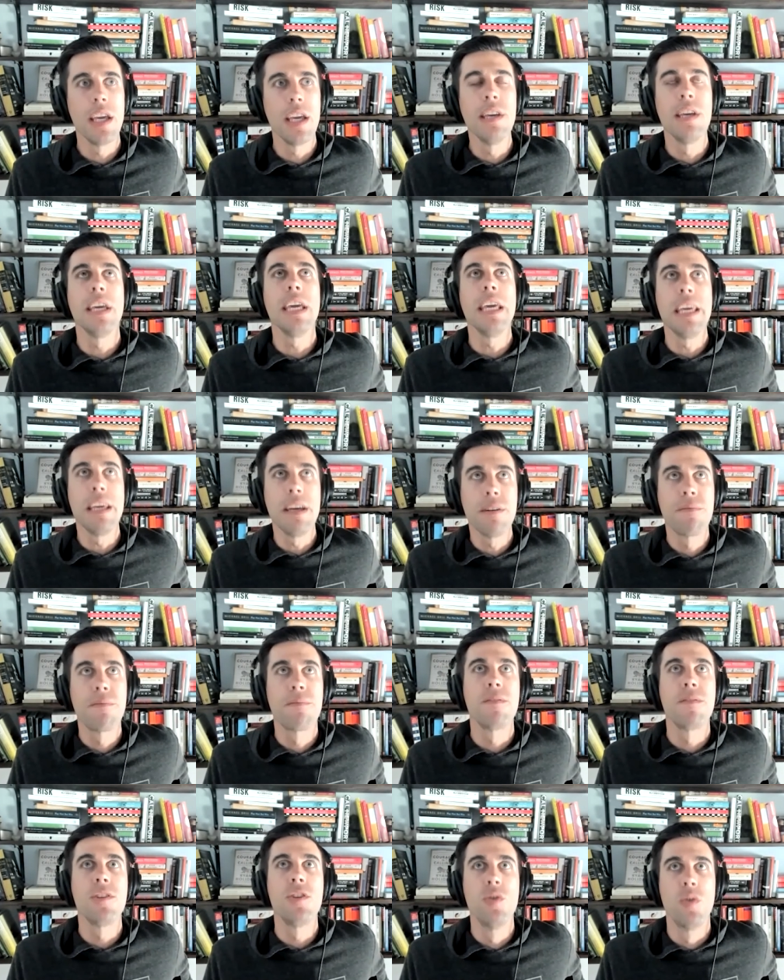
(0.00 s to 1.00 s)

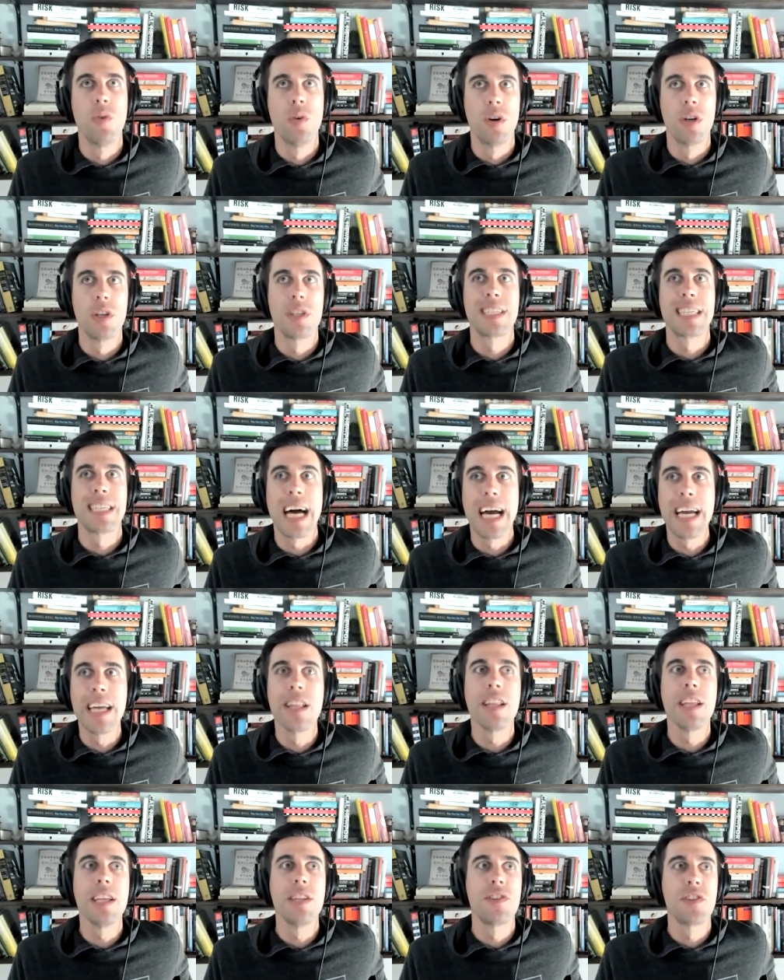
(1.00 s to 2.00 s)
if your
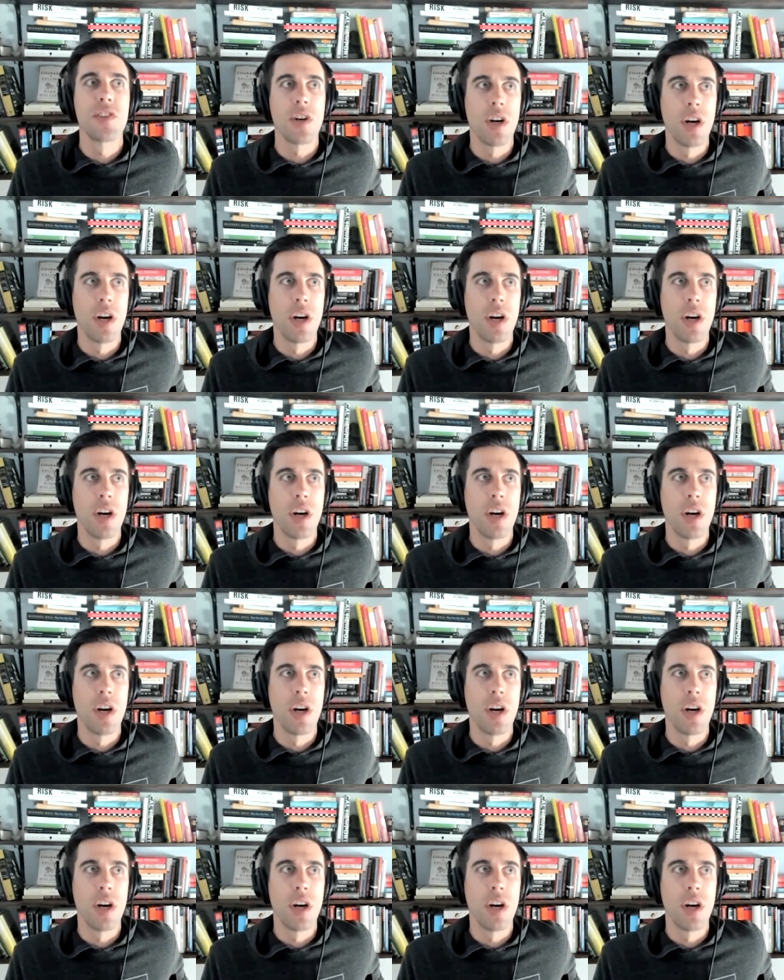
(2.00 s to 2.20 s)
silence